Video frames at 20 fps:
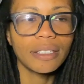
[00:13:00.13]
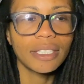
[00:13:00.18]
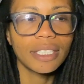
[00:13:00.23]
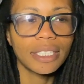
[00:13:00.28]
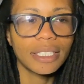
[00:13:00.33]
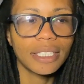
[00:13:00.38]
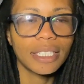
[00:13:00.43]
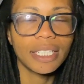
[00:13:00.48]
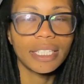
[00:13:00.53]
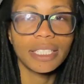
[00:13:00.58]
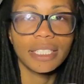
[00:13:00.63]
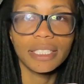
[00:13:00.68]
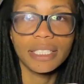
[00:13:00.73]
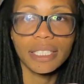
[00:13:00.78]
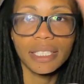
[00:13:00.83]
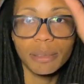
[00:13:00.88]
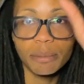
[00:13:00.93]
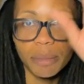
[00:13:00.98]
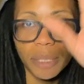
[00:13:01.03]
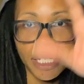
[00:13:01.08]
these things,
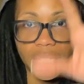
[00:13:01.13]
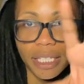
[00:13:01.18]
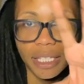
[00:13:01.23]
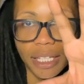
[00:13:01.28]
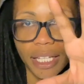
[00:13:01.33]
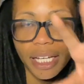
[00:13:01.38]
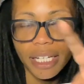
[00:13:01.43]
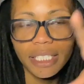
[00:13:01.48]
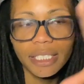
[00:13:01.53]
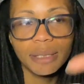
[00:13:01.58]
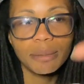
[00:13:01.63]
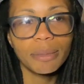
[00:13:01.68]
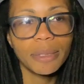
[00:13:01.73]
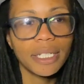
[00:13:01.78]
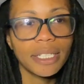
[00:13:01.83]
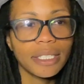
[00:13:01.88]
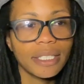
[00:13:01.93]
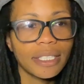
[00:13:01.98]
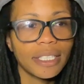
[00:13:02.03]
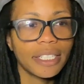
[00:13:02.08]
and then my light's
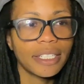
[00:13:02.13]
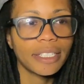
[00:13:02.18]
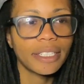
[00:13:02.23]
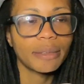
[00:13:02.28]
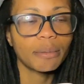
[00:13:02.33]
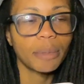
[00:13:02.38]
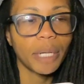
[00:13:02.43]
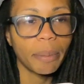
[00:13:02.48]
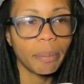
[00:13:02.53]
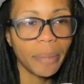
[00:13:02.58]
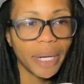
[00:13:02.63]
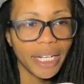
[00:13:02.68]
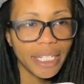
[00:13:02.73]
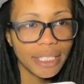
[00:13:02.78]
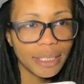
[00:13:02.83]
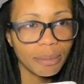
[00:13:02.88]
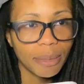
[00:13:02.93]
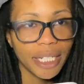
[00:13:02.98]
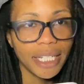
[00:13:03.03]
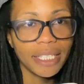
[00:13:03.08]
back there, my
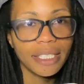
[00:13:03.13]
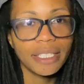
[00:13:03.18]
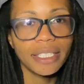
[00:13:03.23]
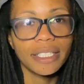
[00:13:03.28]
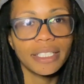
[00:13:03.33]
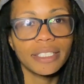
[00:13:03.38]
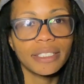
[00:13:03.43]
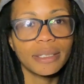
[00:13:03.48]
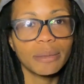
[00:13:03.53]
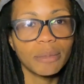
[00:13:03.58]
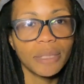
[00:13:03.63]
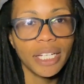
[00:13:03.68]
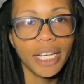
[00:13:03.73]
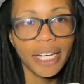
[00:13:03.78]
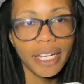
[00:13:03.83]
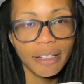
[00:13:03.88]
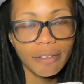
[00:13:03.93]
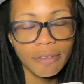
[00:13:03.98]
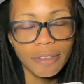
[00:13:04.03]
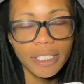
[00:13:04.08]
mic's back there, some
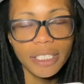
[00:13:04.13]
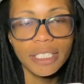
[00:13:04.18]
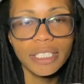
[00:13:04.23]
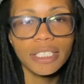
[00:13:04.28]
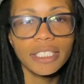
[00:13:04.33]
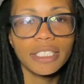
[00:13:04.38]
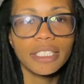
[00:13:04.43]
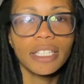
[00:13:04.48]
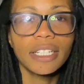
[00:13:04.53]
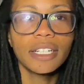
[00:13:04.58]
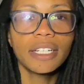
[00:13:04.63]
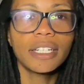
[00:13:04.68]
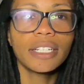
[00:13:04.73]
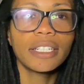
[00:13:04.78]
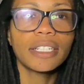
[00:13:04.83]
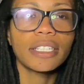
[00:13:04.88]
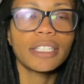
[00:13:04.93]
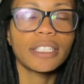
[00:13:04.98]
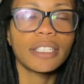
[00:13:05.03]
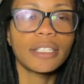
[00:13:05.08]
canvas,
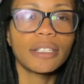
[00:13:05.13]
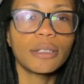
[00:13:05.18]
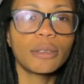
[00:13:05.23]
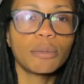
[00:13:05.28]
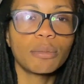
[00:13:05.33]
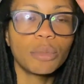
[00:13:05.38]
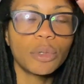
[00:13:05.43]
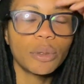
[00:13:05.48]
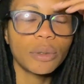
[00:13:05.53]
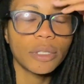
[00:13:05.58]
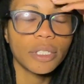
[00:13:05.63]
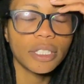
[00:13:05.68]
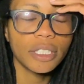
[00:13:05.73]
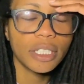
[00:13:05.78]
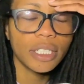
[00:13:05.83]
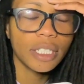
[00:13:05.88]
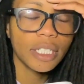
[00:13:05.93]
you know, board,